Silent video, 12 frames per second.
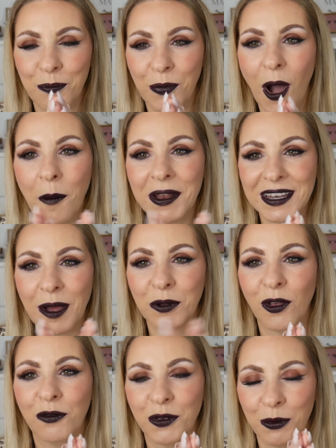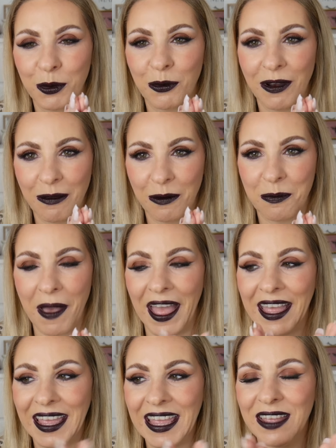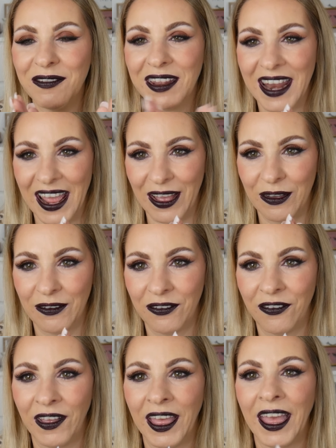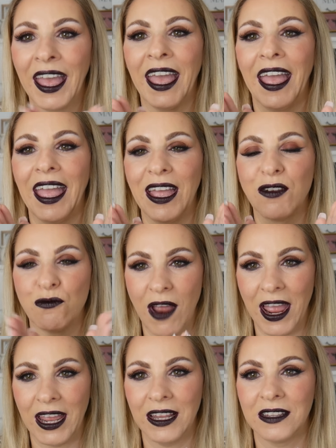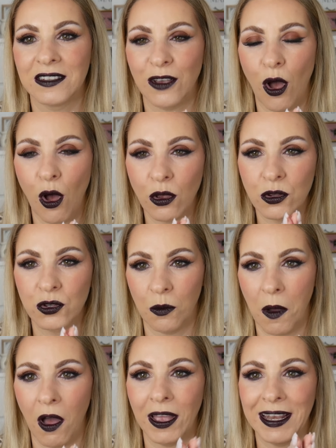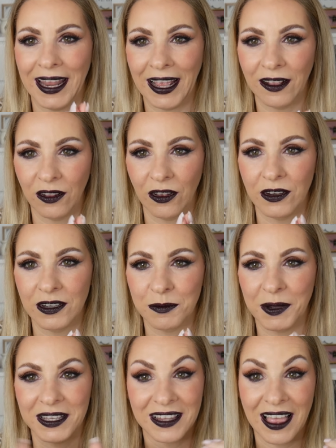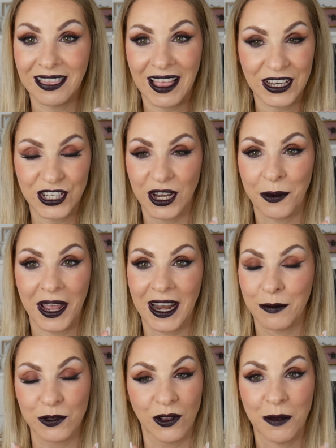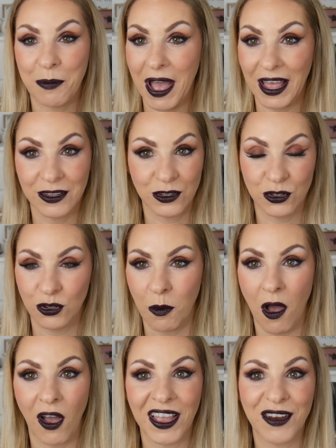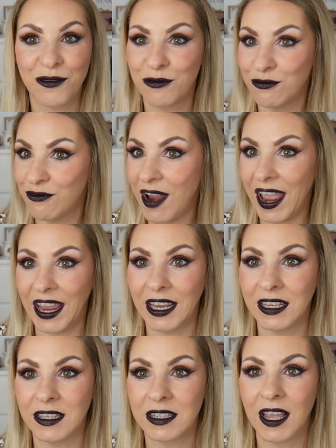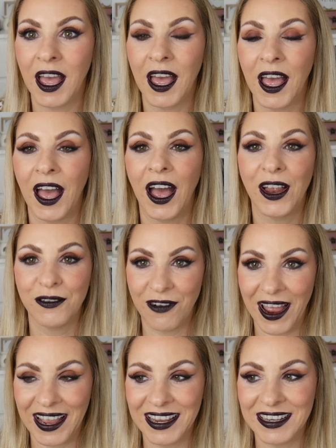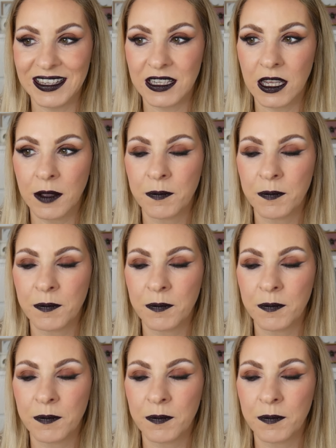comment down below if you agree with me, even if it rains all summer in England, because like last year we had an absolutely pants summer, it rained and rained,